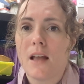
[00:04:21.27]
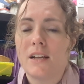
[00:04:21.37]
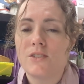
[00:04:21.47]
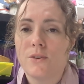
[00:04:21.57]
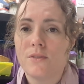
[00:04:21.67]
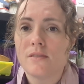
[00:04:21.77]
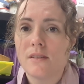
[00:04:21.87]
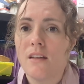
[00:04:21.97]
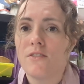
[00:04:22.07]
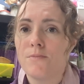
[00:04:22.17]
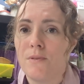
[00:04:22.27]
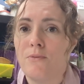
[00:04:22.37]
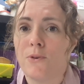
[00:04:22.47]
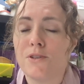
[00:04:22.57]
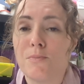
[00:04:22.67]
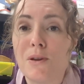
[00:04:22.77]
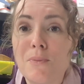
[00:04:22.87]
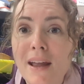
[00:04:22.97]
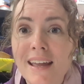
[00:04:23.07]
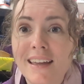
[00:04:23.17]
I told the scholars before spring
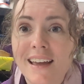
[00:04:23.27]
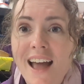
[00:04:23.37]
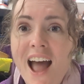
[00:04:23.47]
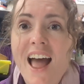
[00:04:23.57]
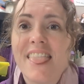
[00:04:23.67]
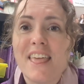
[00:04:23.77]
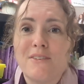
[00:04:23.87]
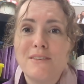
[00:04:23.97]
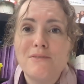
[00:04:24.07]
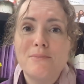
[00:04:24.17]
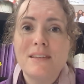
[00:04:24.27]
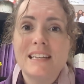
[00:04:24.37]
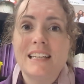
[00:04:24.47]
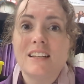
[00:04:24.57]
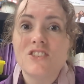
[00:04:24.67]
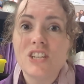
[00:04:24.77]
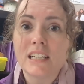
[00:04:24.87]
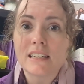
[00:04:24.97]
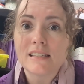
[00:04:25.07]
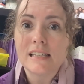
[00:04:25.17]
break that we would be getting
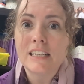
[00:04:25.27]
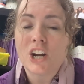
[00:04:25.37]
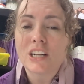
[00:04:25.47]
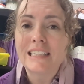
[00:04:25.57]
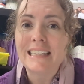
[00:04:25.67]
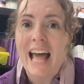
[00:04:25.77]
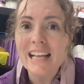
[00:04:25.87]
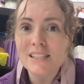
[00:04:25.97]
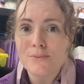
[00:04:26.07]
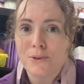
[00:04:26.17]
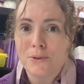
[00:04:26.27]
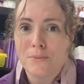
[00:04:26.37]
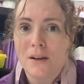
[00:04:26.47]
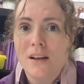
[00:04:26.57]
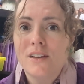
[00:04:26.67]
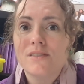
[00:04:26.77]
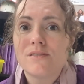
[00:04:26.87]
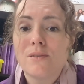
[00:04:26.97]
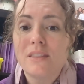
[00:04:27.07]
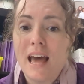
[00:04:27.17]
chicks in our classroom.
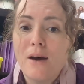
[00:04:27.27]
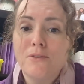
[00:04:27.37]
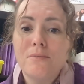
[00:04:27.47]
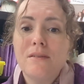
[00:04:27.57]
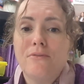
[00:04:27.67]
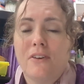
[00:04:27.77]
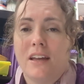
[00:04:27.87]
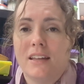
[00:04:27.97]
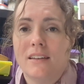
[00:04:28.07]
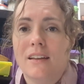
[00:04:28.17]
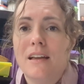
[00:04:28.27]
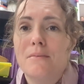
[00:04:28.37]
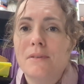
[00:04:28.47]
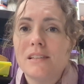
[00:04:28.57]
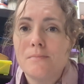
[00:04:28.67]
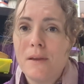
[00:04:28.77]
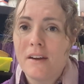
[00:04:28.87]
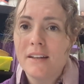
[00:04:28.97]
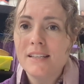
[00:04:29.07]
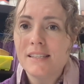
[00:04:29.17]
So that will be fun. Miss
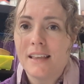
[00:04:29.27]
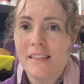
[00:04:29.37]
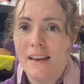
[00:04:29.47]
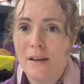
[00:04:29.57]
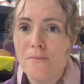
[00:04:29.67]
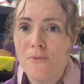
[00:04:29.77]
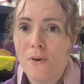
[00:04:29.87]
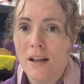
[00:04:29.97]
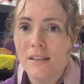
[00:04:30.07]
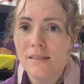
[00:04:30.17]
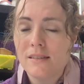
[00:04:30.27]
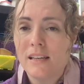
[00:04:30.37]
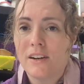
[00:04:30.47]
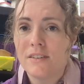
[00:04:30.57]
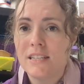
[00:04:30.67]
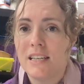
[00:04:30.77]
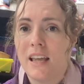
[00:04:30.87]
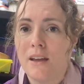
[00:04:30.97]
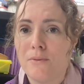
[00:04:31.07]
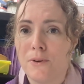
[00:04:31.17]
Barry set that up for us in our
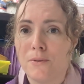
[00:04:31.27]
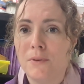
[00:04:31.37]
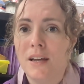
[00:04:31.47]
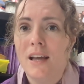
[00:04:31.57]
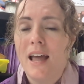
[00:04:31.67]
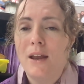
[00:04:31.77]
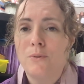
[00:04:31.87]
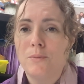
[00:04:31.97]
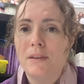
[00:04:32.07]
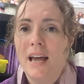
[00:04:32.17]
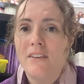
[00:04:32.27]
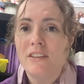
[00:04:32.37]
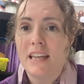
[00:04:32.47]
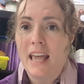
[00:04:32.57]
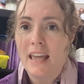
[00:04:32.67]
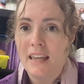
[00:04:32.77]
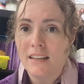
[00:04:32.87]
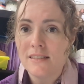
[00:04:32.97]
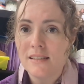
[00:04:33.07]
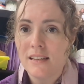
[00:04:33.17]
TK room, and we'll be having
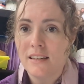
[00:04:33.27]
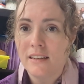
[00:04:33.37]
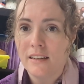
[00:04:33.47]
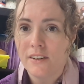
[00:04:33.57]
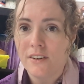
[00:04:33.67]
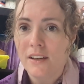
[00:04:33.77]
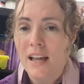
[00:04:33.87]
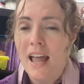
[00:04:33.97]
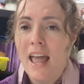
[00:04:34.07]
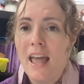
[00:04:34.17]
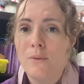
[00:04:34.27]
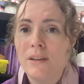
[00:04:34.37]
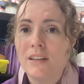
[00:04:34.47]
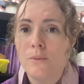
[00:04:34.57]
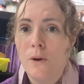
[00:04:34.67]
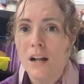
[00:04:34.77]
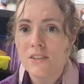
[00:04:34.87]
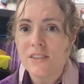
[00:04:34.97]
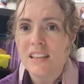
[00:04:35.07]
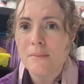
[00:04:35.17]
eggs in here, and we can
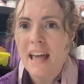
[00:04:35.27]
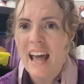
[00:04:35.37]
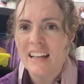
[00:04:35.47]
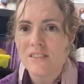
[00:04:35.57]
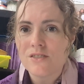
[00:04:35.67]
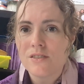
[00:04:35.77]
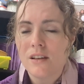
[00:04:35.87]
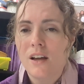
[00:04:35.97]
watch them hatch.